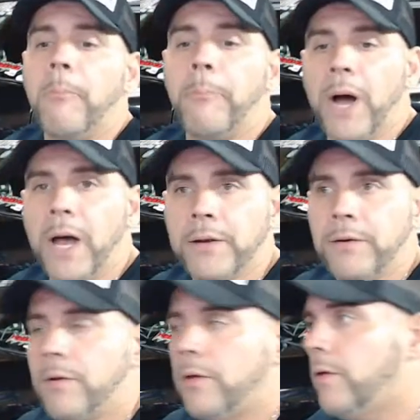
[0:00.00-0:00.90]
But
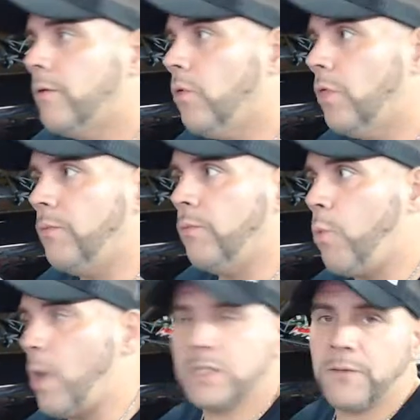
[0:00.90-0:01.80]

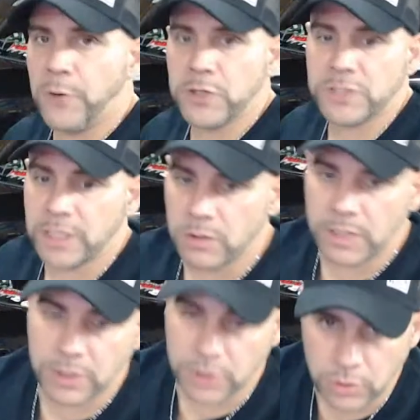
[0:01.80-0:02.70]
what's the first thing you
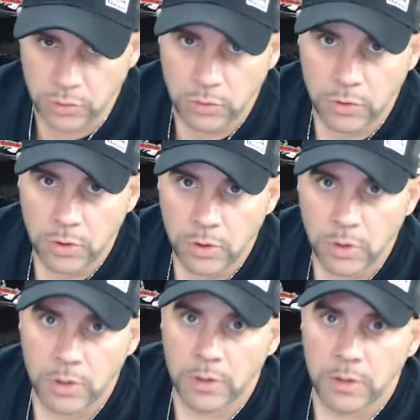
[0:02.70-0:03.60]
need to do
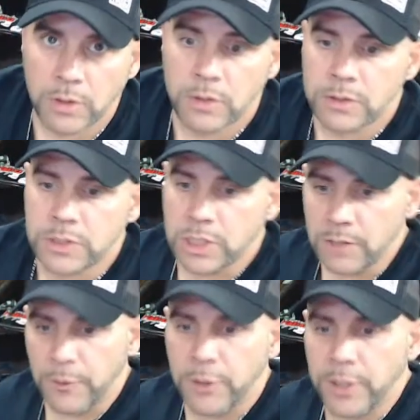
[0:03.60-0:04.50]
to
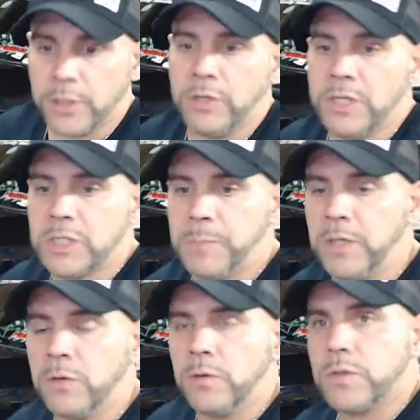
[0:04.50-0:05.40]
convert it? You need
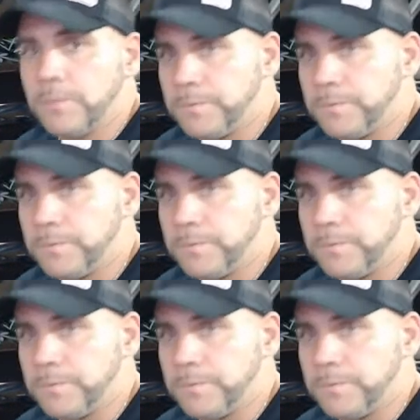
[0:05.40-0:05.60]
spindles.